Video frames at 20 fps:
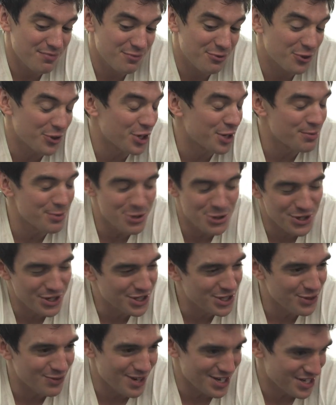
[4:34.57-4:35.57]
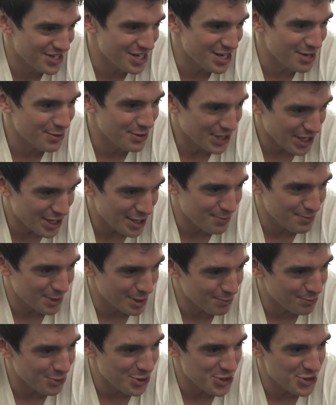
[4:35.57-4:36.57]
for your music to resonate with other
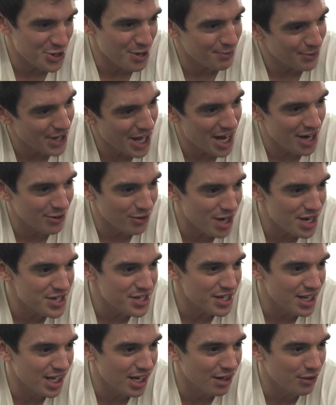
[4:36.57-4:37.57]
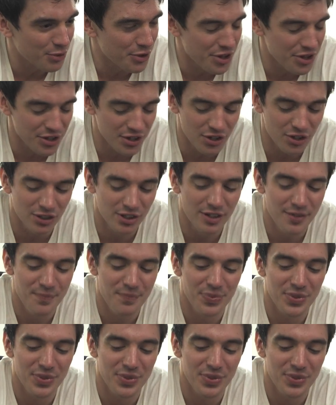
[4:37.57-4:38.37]
people. So I'm glad it resonated with you.